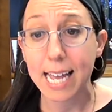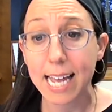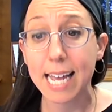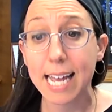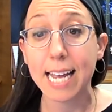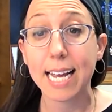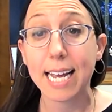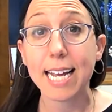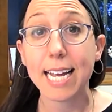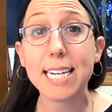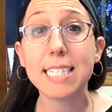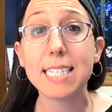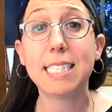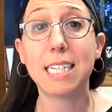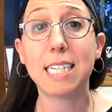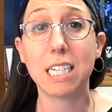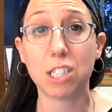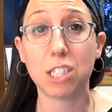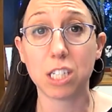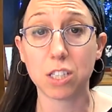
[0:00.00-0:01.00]
in
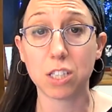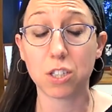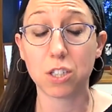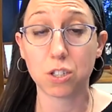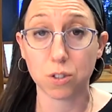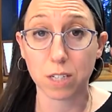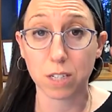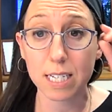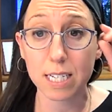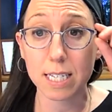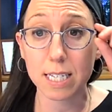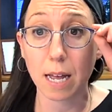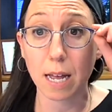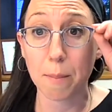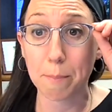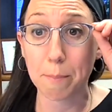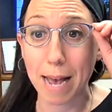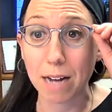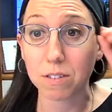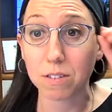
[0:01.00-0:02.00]
teaching students
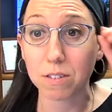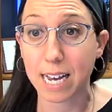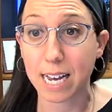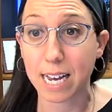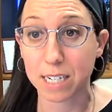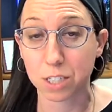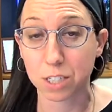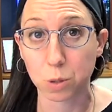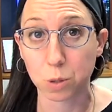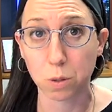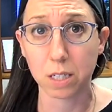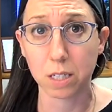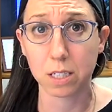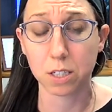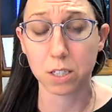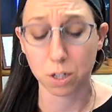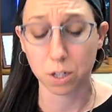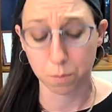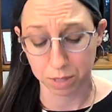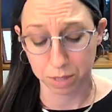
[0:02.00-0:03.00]
about textual
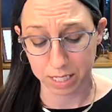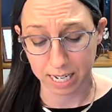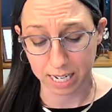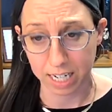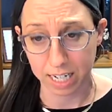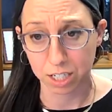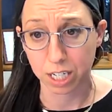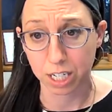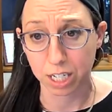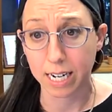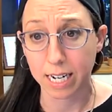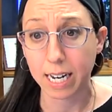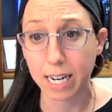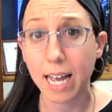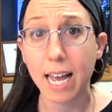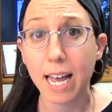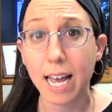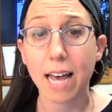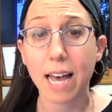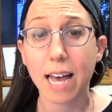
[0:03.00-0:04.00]
interpretation.
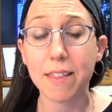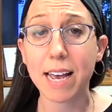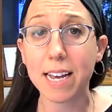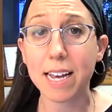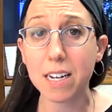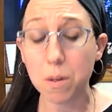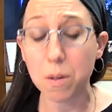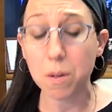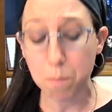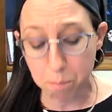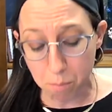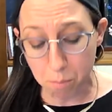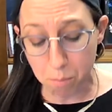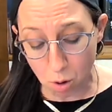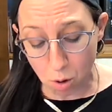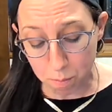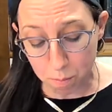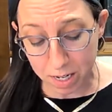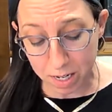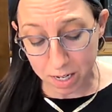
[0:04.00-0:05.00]
And that in a
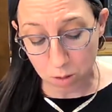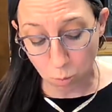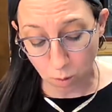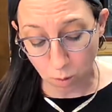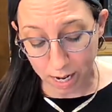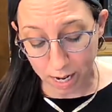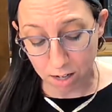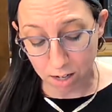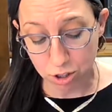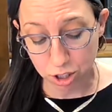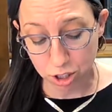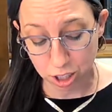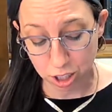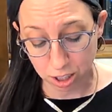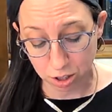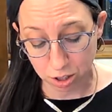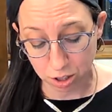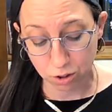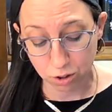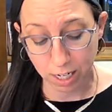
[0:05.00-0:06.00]
moment where
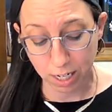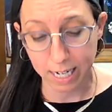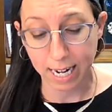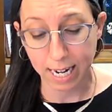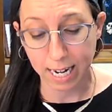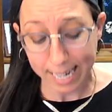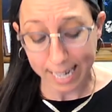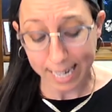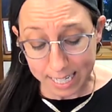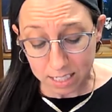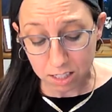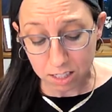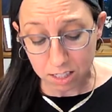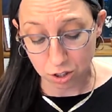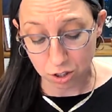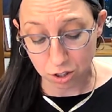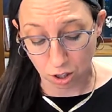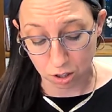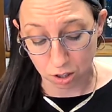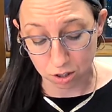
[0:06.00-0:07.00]
children and
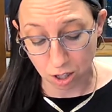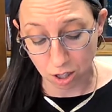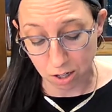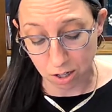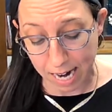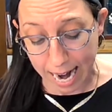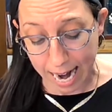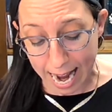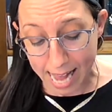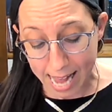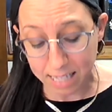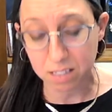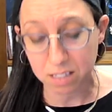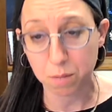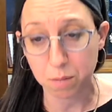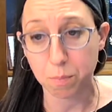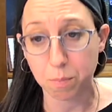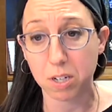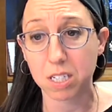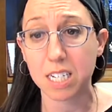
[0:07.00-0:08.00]
adults are asked to
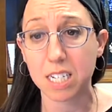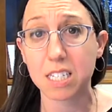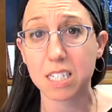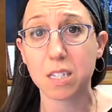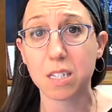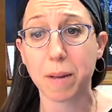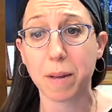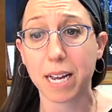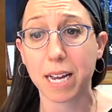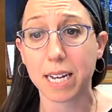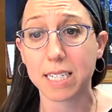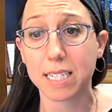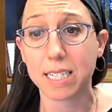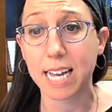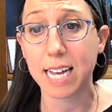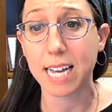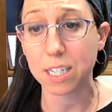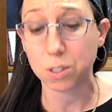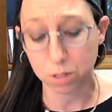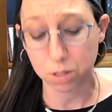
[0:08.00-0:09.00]
participate in
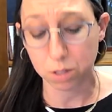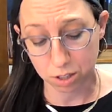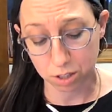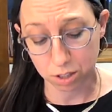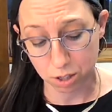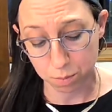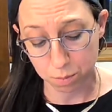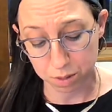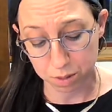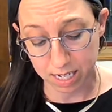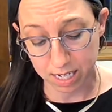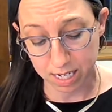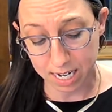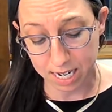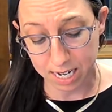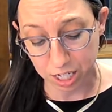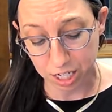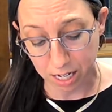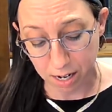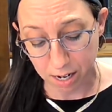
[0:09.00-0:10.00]
textual
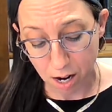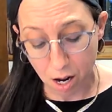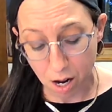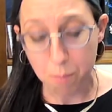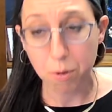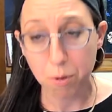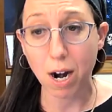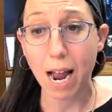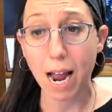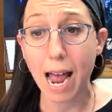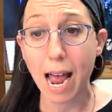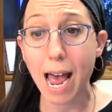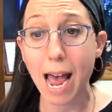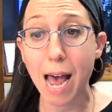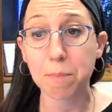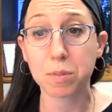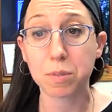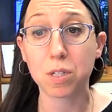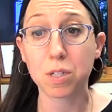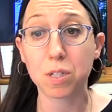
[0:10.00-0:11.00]
interpretation,
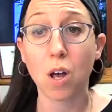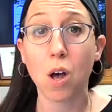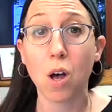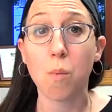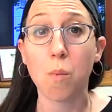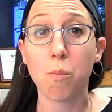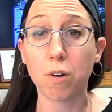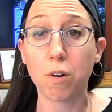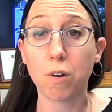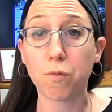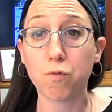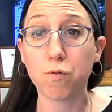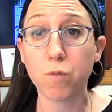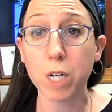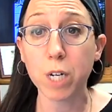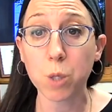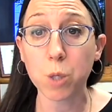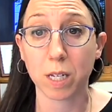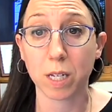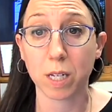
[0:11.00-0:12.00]
perhaps more
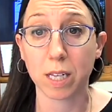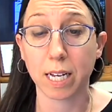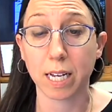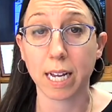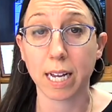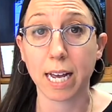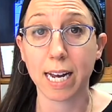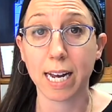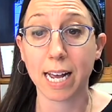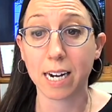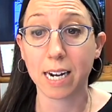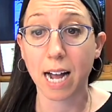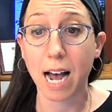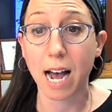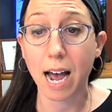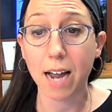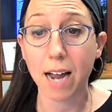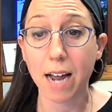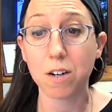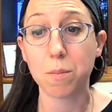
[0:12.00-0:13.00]
frequently and at a
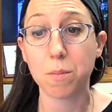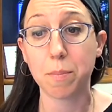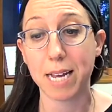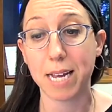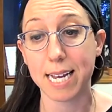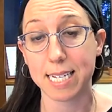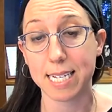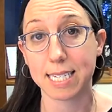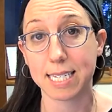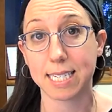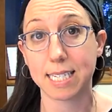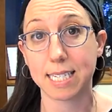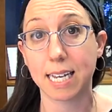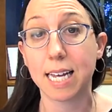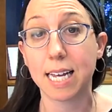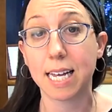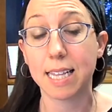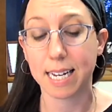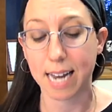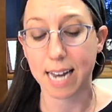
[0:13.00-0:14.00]
higher pace
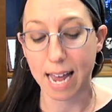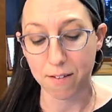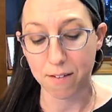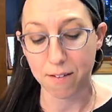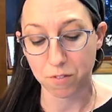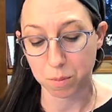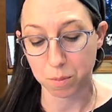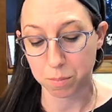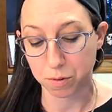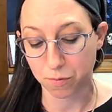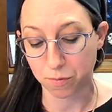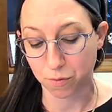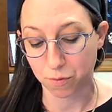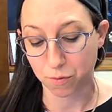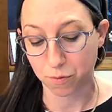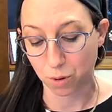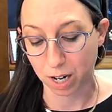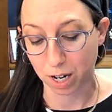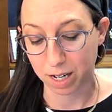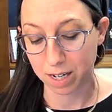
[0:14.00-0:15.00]
than ever
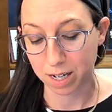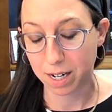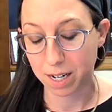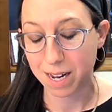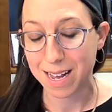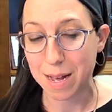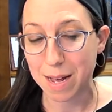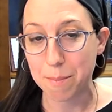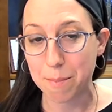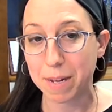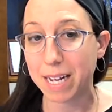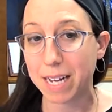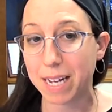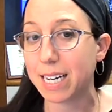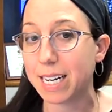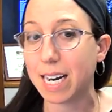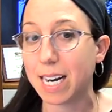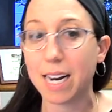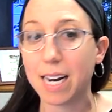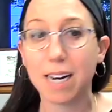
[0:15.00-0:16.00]
before. But
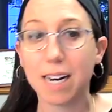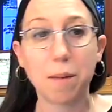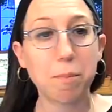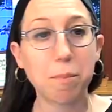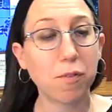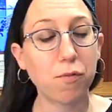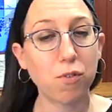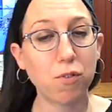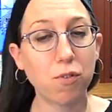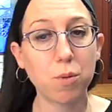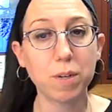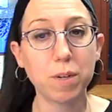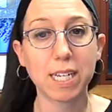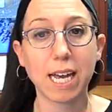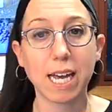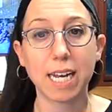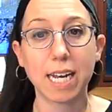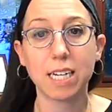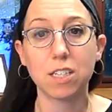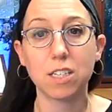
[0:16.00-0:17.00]
before we
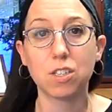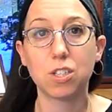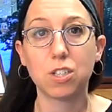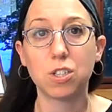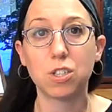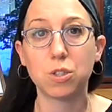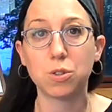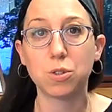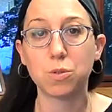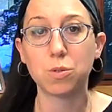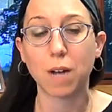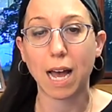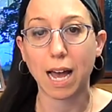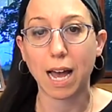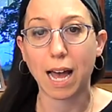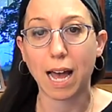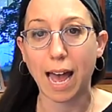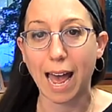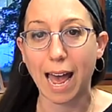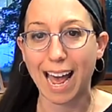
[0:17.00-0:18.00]
get into,
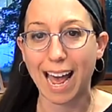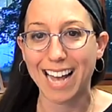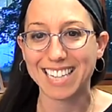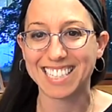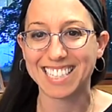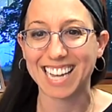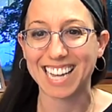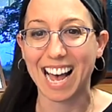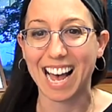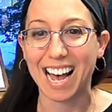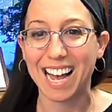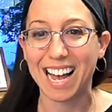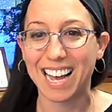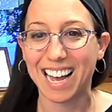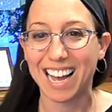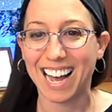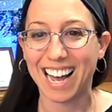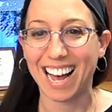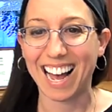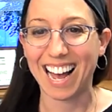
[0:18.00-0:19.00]
as
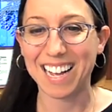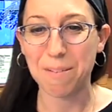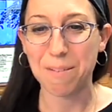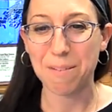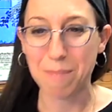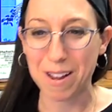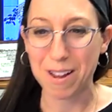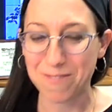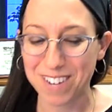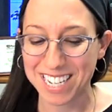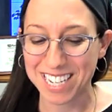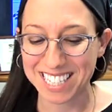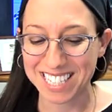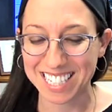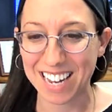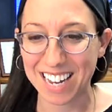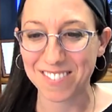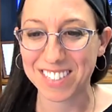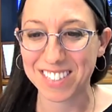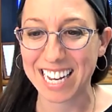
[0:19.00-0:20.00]
my friend
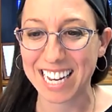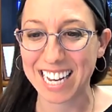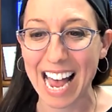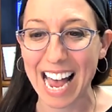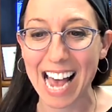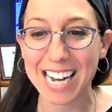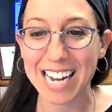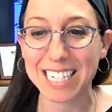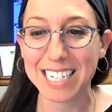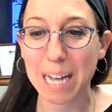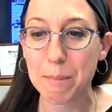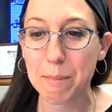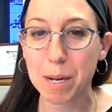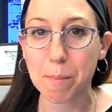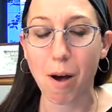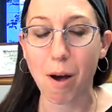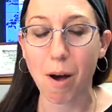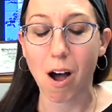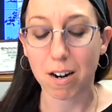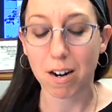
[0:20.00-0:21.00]
Zev said, academic
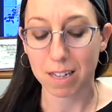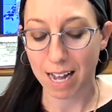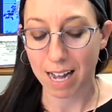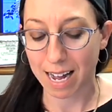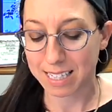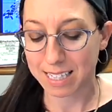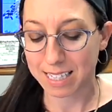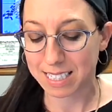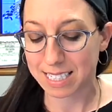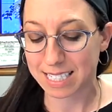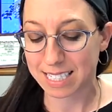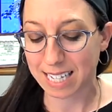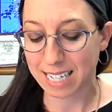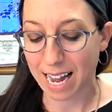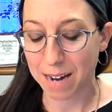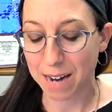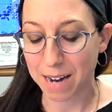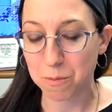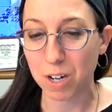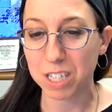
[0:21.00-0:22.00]
parlance,
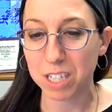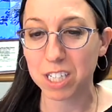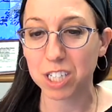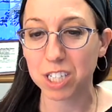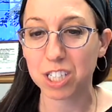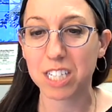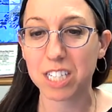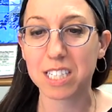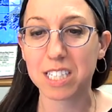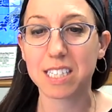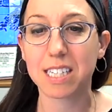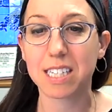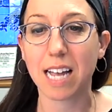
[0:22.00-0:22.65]
I want to just